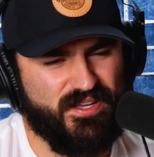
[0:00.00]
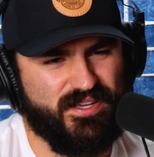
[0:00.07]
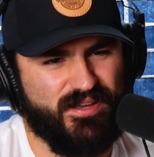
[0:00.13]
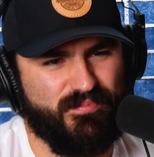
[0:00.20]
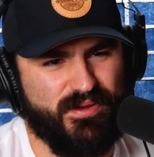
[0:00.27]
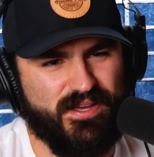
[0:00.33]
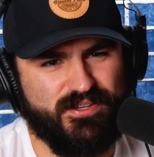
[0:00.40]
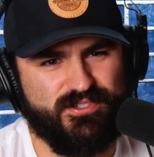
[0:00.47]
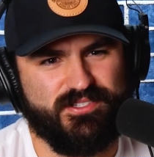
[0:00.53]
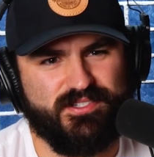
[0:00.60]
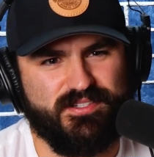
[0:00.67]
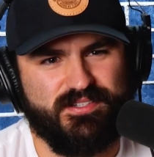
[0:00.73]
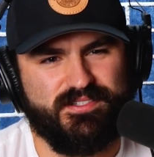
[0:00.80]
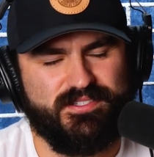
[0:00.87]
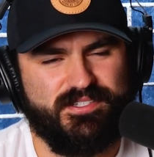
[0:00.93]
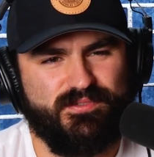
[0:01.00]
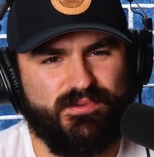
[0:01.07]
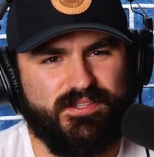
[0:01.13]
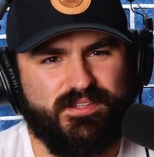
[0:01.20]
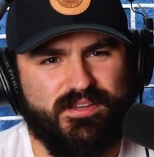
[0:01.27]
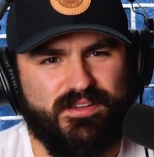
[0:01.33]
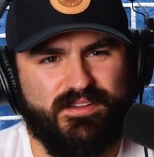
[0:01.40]
Yeah, it'd be interesting to see
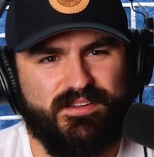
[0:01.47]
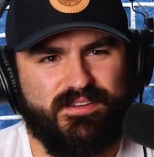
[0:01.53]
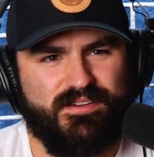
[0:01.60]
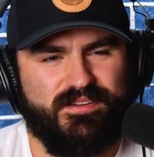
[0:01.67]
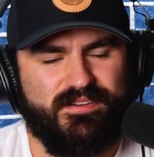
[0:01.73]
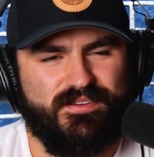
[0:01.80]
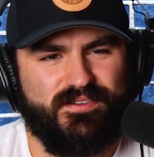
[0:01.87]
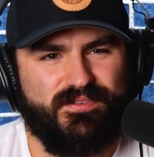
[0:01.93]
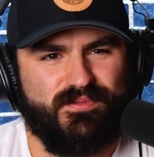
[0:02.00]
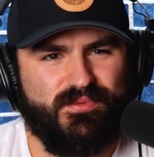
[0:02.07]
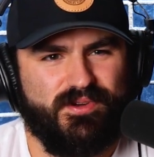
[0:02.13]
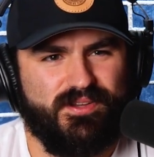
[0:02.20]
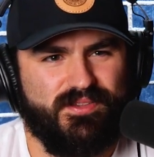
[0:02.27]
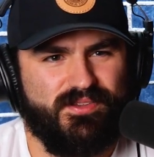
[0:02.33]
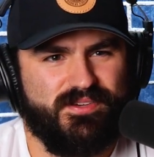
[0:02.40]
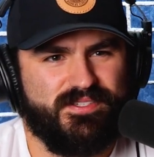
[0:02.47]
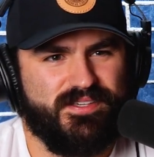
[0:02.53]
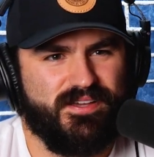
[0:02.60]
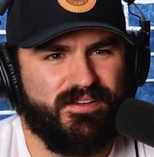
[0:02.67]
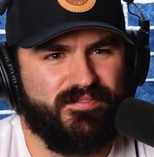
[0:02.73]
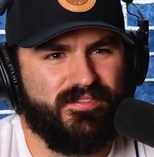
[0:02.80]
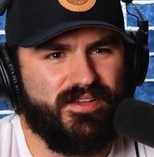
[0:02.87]
what it looks
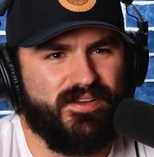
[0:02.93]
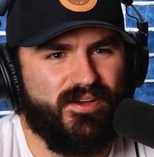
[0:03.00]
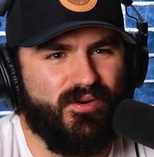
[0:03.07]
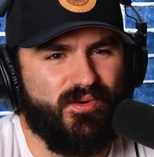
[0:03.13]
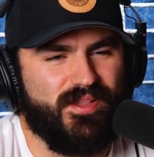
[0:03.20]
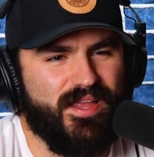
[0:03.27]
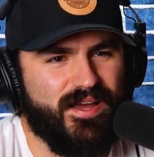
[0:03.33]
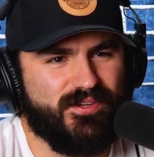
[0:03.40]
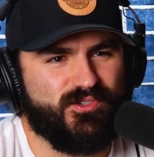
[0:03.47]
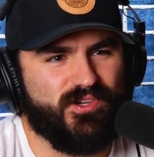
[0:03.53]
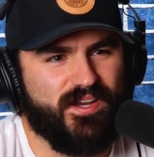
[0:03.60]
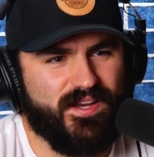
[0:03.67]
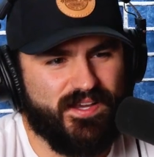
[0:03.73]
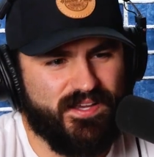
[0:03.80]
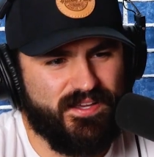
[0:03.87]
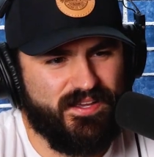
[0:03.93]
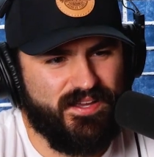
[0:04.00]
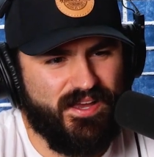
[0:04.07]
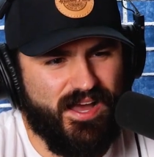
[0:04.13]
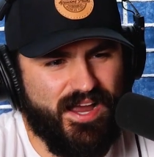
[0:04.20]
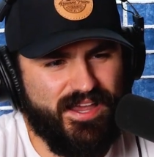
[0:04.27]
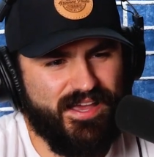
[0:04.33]
like if they go electric.
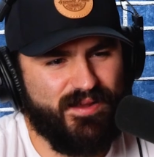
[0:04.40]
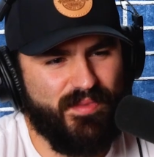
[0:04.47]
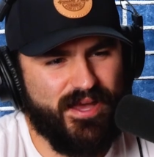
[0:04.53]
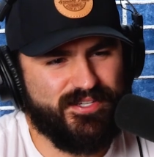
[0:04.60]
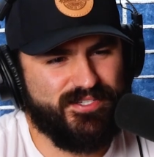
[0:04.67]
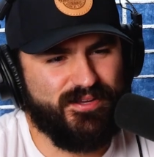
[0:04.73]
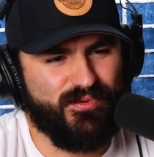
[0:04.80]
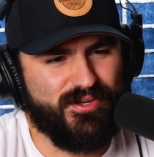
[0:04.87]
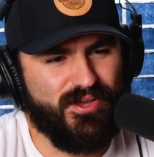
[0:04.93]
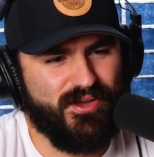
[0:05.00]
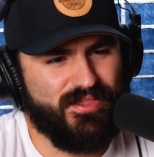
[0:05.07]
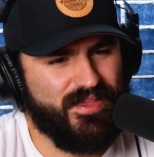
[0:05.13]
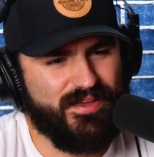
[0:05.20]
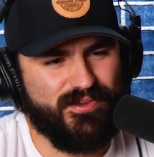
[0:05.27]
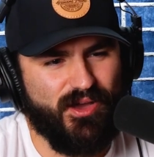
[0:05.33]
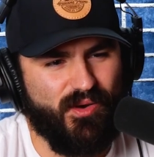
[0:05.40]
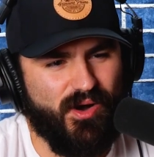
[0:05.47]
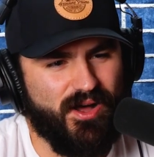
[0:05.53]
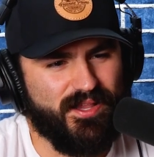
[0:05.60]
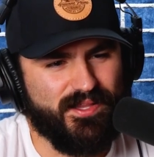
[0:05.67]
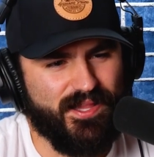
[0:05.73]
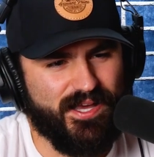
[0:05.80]
I can't imagine they'd go
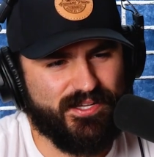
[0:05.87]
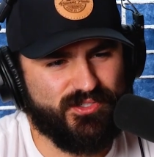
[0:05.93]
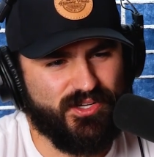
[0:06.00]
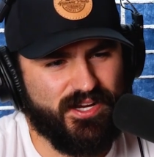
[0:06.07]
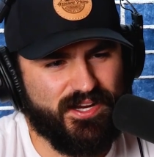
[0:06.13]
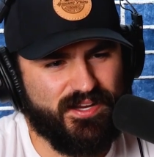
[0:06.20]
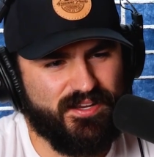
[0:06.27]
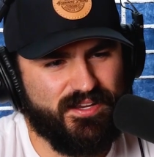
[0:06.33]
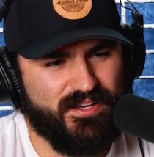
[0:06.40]
all electric.